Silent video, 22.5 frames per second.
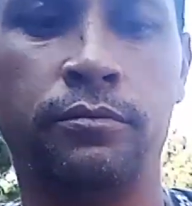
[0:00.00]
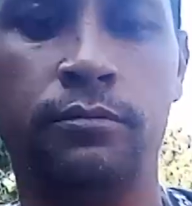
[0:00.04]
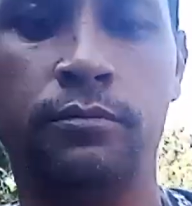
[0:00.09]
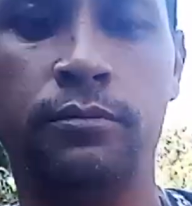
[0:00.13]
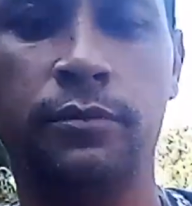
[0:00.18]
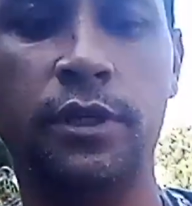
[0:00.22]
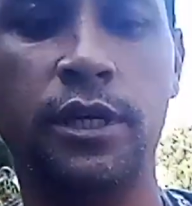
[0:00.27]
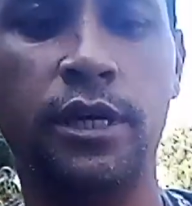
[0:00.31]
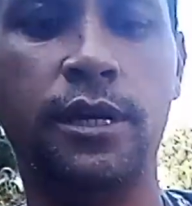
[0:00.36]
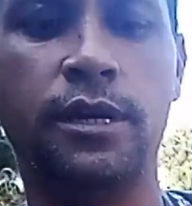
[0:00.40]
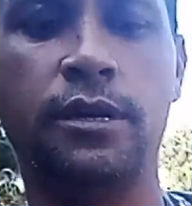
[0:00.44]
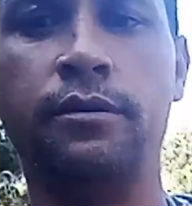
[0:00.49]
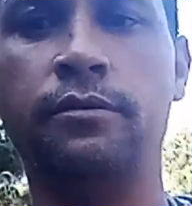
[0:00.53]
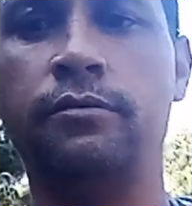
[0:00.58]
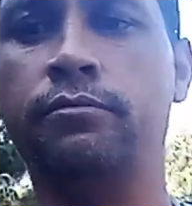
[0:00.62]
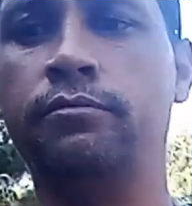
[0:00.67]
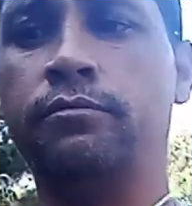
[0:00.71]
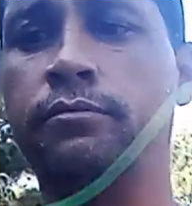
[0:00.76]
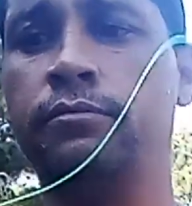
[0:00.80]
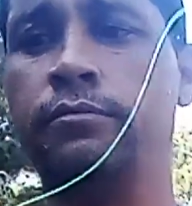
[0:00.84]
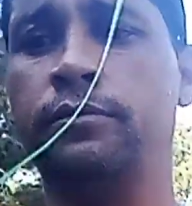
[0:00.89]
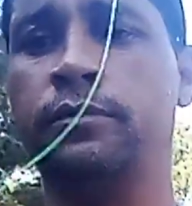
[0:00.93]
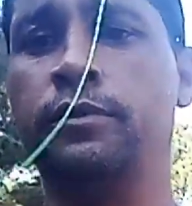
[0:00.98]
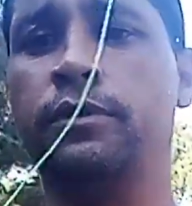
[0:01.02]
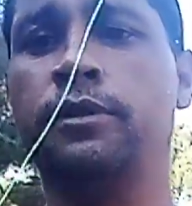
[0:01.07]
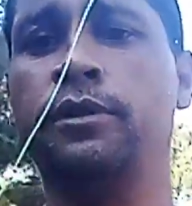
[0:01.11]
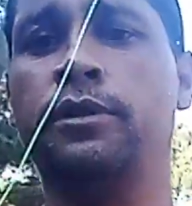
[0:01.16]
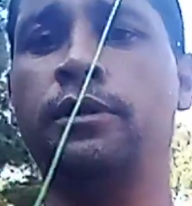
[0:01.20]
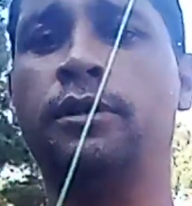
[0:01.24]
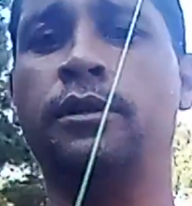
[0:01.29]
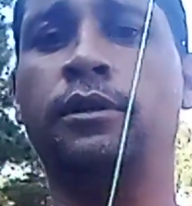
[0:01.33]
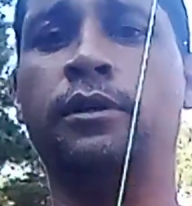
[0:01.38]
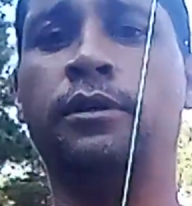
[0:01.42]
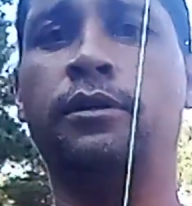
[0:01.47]
Now,
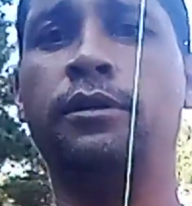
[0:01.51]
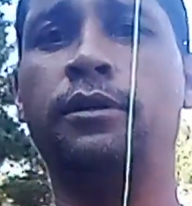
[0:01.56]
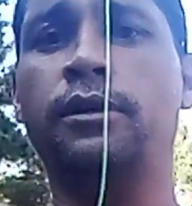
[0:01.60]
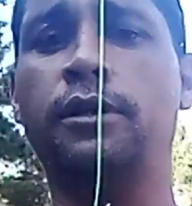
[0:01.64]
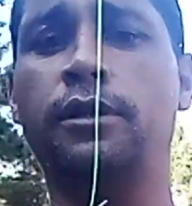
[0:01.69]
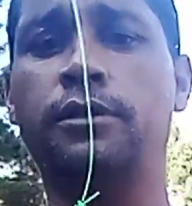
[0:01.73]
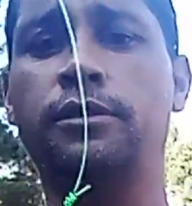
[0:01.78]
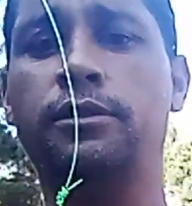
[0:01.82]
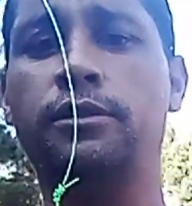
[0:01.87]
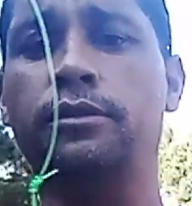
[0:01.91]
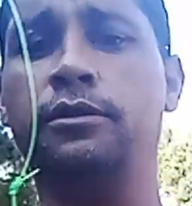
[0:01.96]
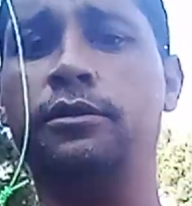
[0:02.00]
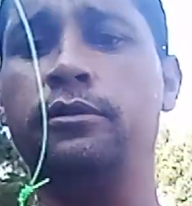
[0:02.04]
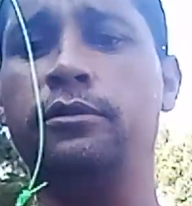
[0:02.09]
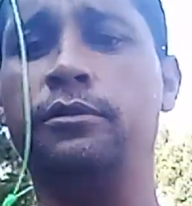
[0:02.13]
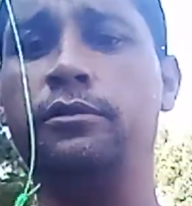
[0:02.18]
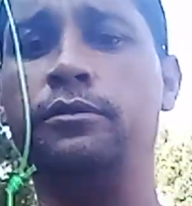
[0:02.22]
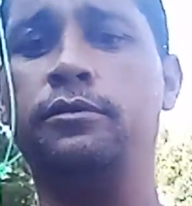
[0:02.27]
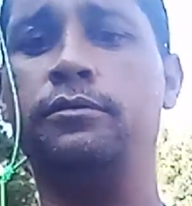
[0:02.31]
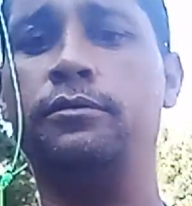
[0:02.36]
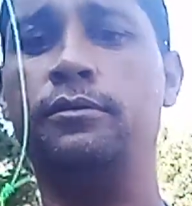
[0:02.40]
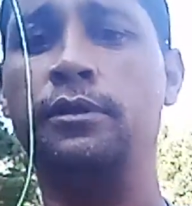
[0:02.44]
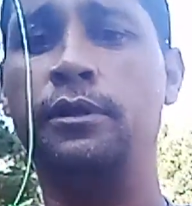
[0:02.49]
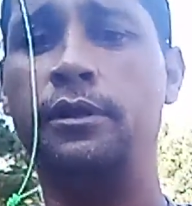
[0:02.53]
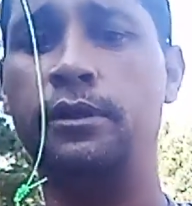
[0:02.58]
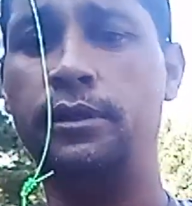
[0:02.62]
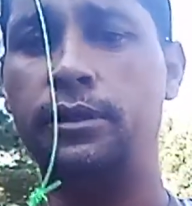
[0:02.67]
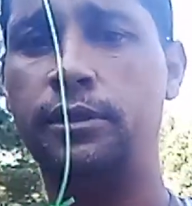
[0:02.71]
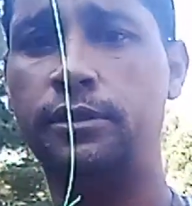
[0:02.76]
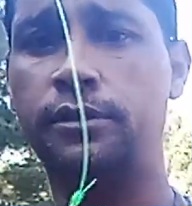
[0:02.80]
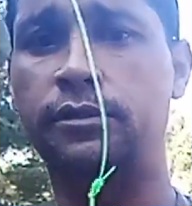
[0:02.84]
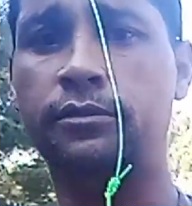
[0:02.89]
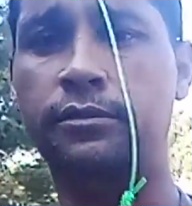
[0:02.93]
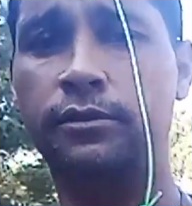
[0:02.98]
you got your hook
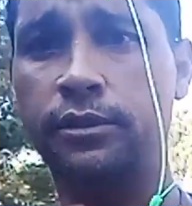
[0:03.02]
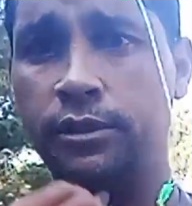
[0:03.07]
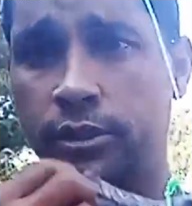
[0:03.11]
that you can